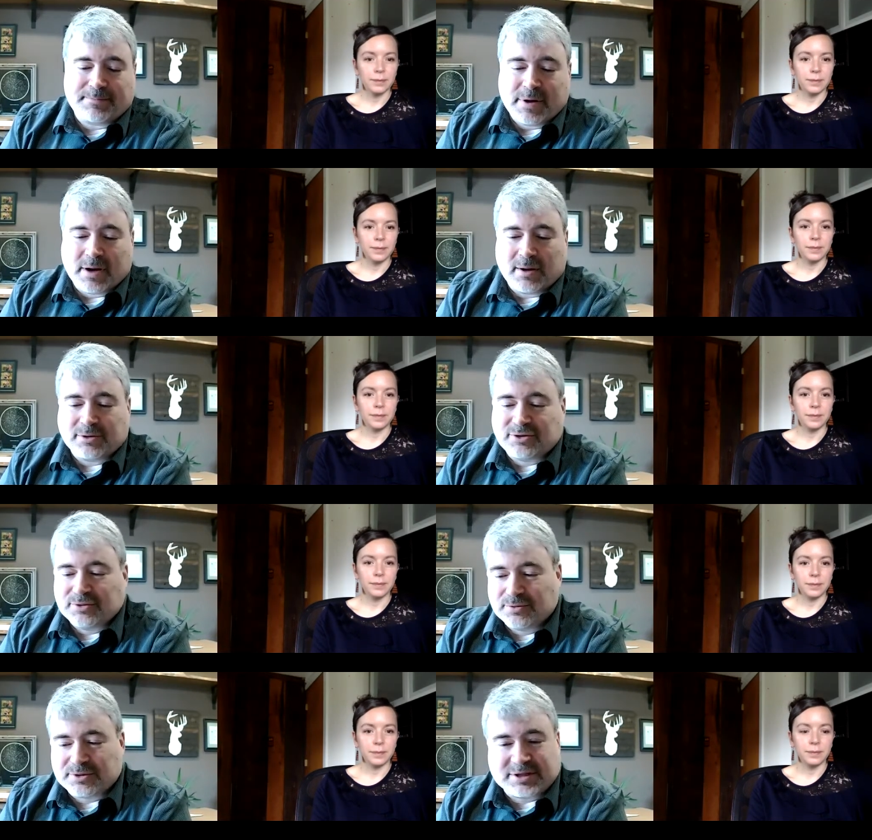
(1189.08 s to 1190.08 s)
Speaker 1: uh,
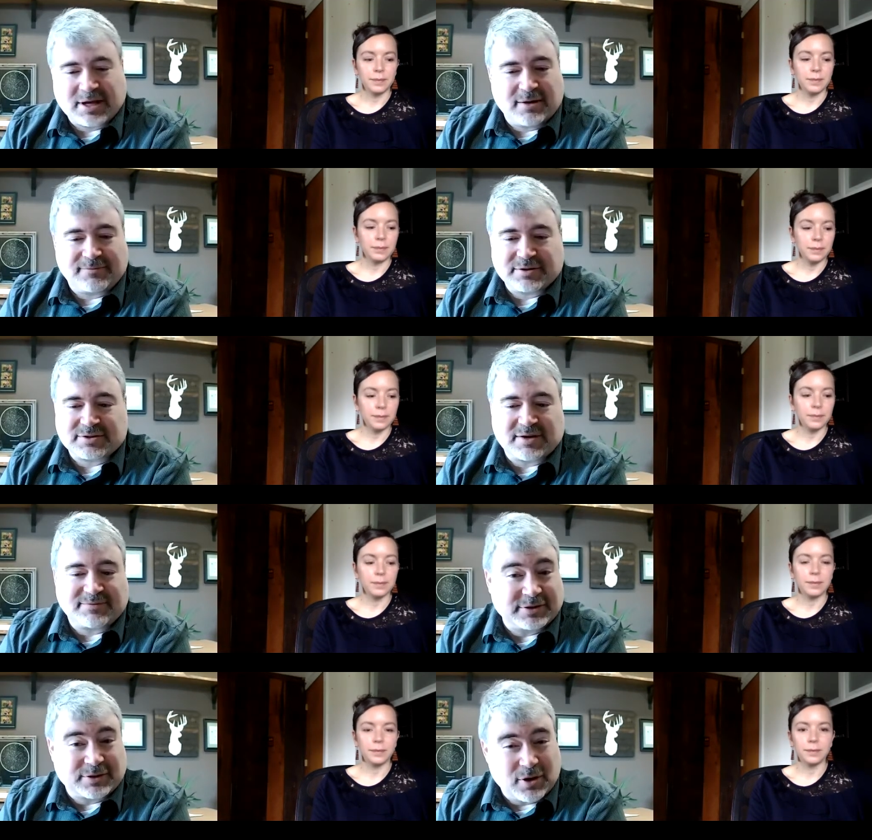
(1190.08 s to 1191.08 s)
dune stuff. There's stuff
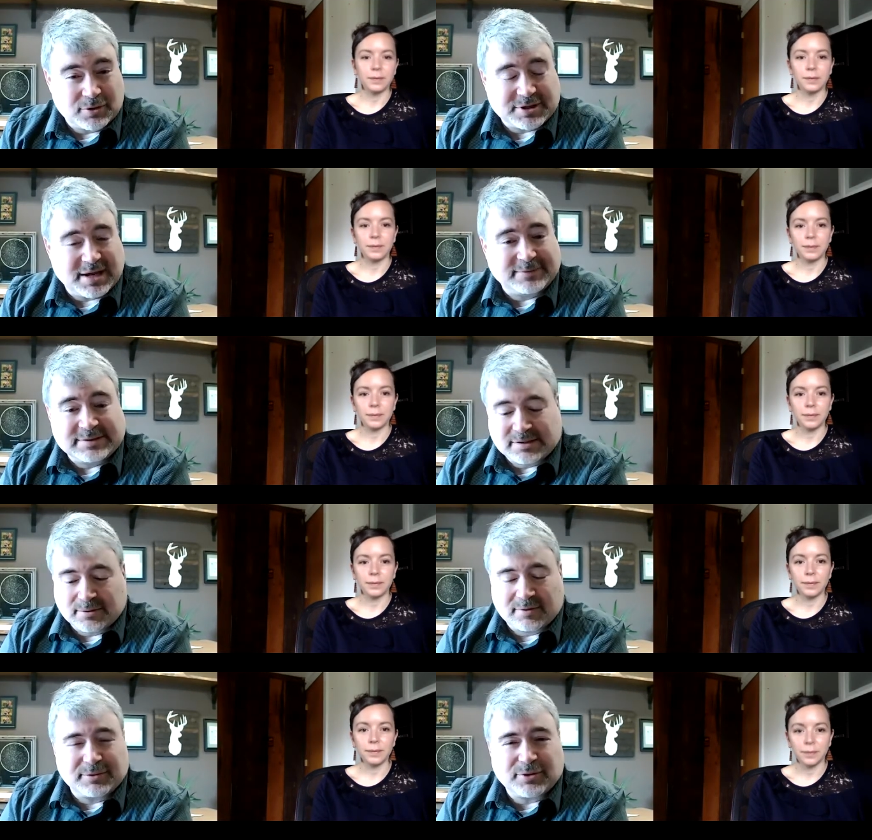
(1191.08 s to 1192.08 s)
on the coast they have to deal
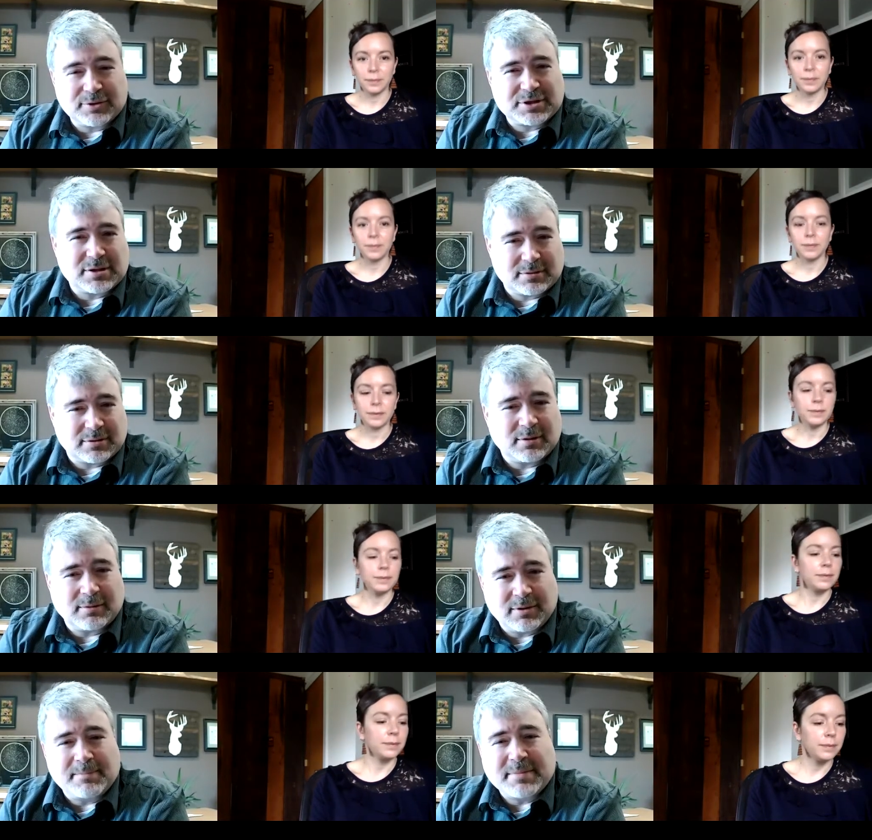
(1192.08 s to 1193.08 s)
with. But those are the, the,
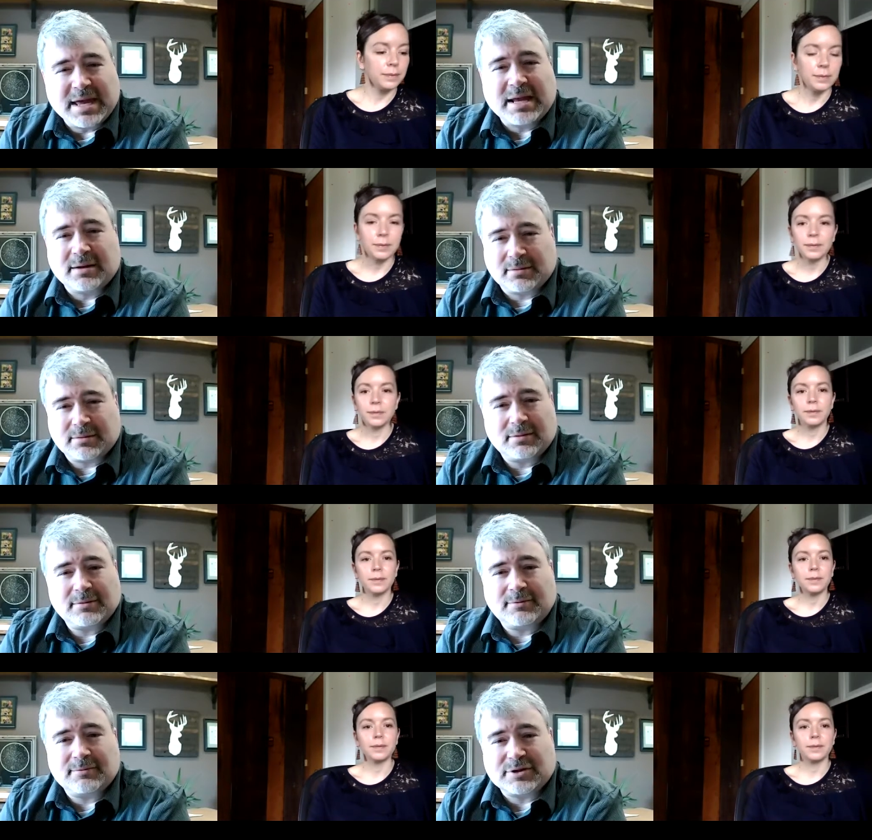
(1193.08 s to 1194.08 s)
the main
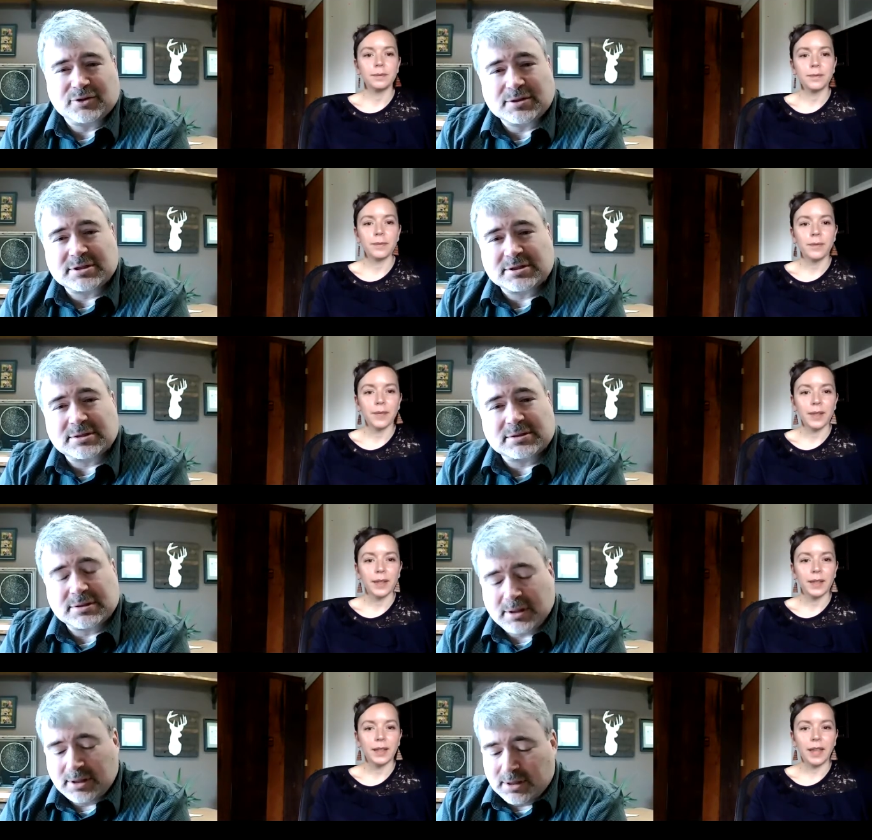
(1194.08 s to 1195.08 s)
resources.
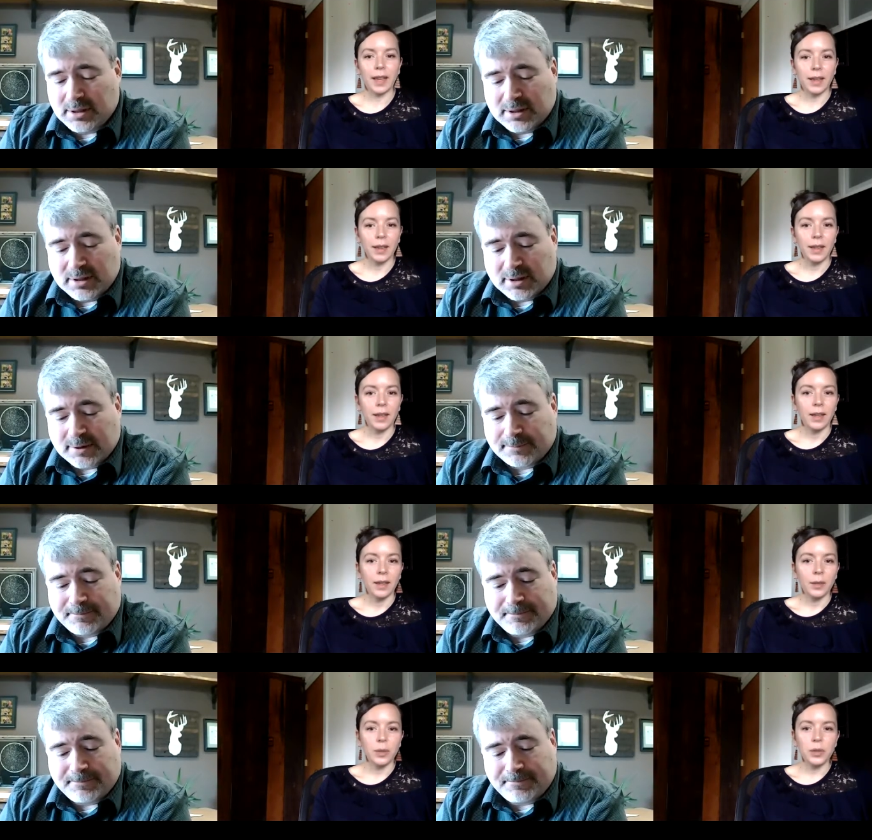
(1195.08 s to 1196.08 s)
Speaker 2: Yeah,
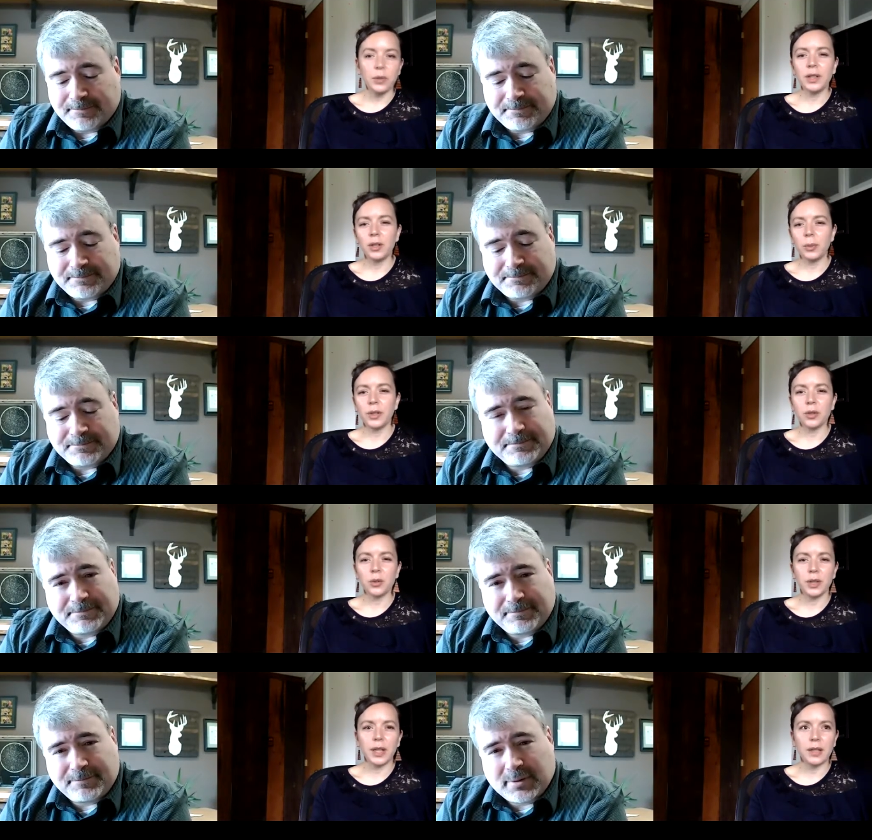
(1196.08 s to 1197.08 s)
we do a little bit of
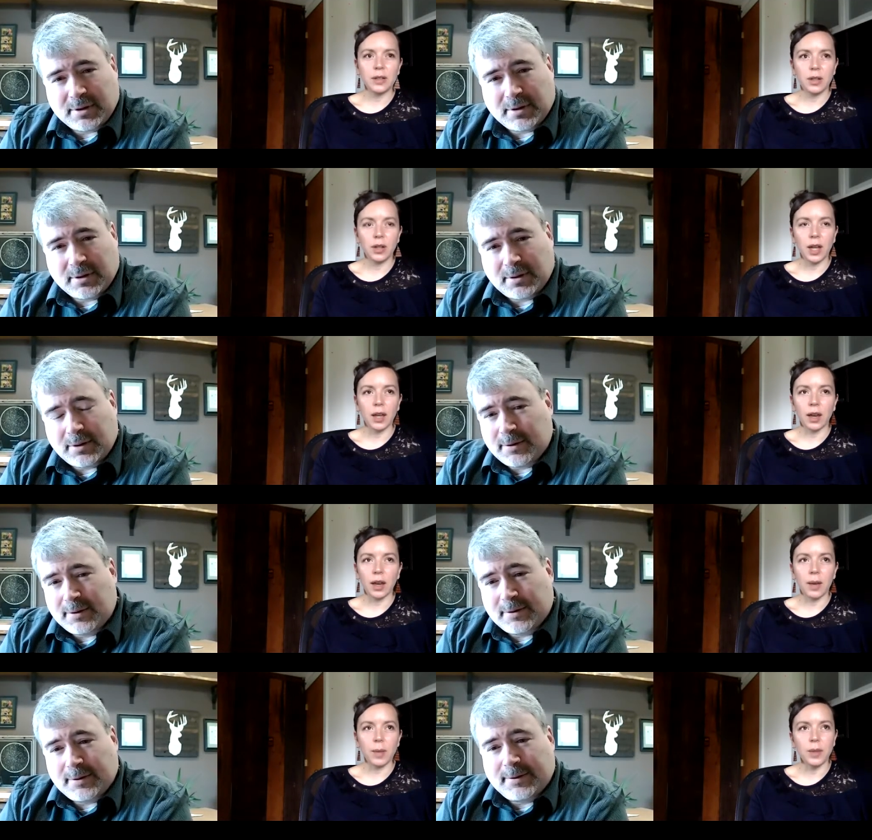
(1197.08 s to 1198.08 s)
shoreland zoning,
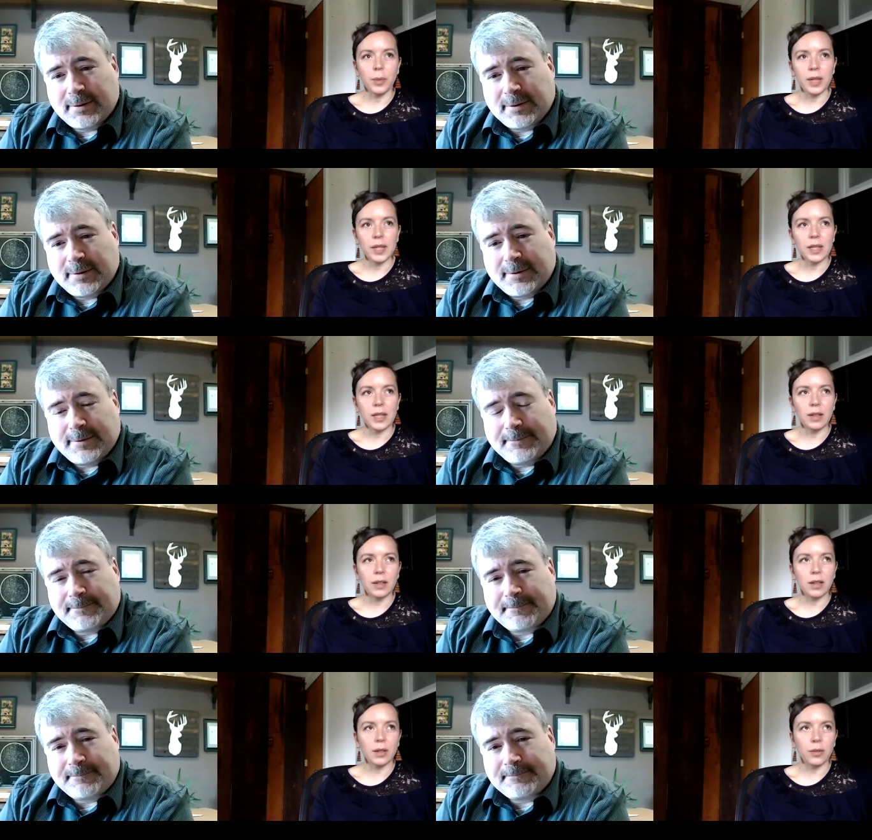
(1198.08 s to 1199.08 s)
um, and the biggest thing
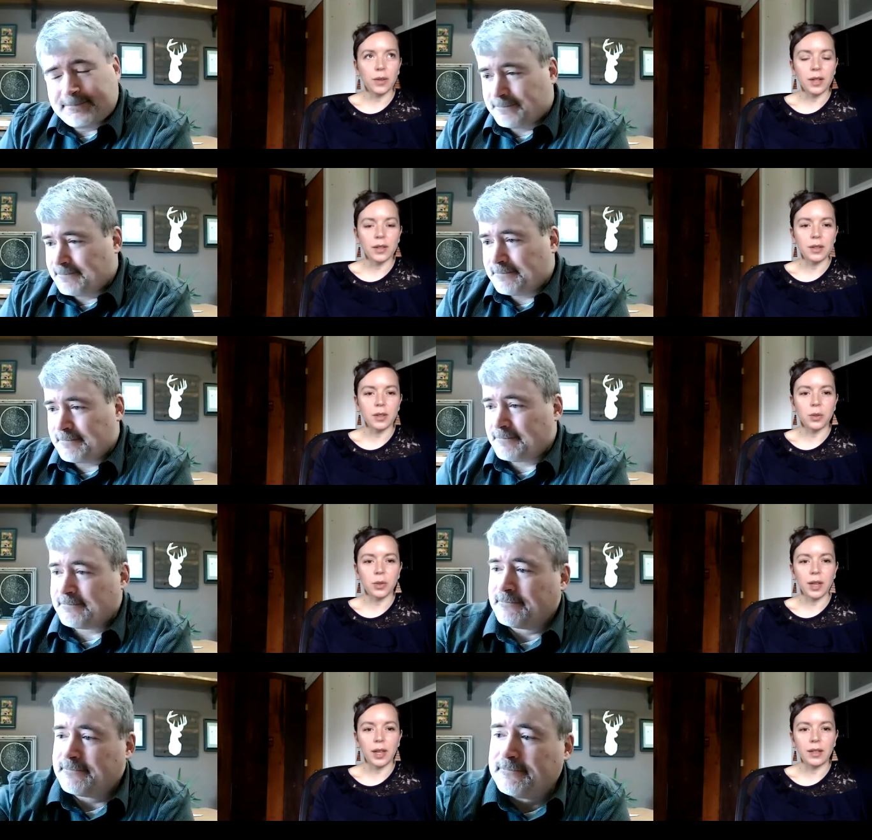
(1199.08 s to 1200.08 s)
you know for us in the
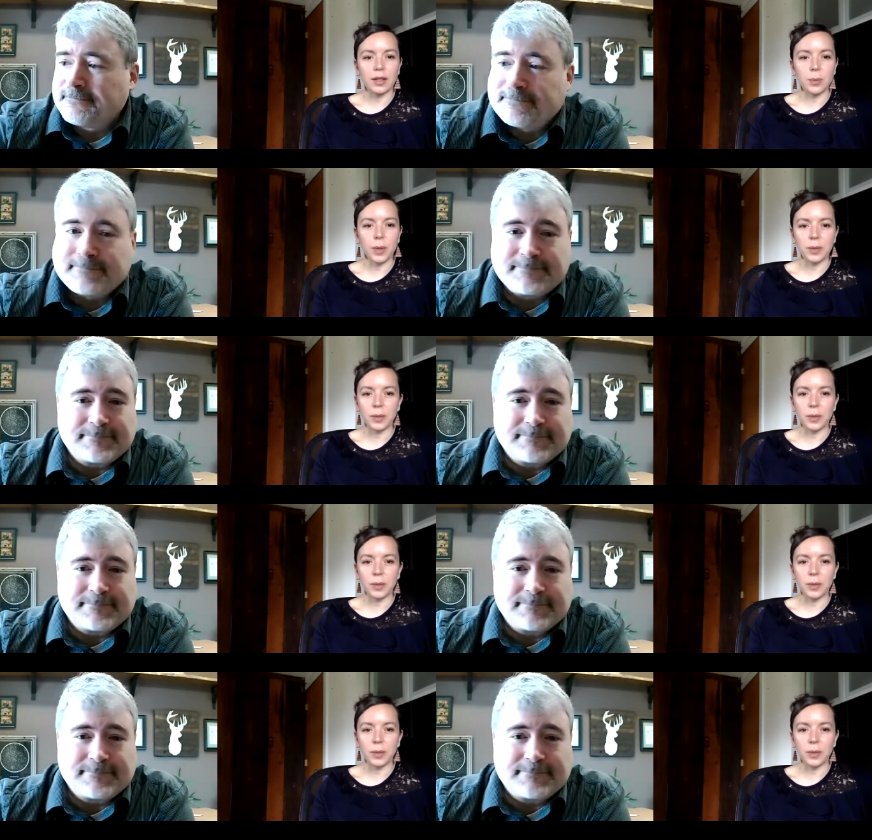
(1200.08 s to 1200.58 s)
shoreland is what's